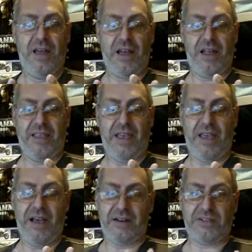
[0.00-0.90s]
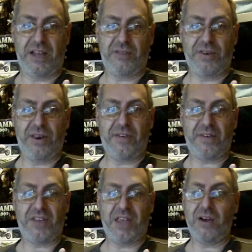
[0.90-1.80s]
and the
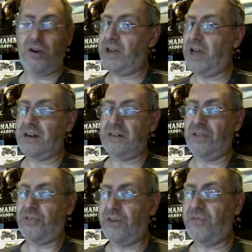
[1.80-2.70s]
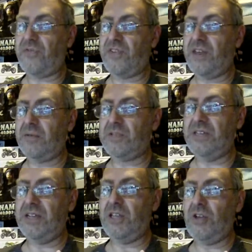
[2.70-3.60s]
RZ350 or the
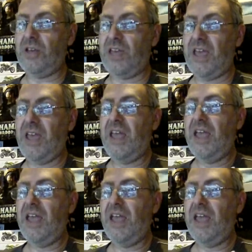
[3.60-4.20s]
RD350LC in the UK,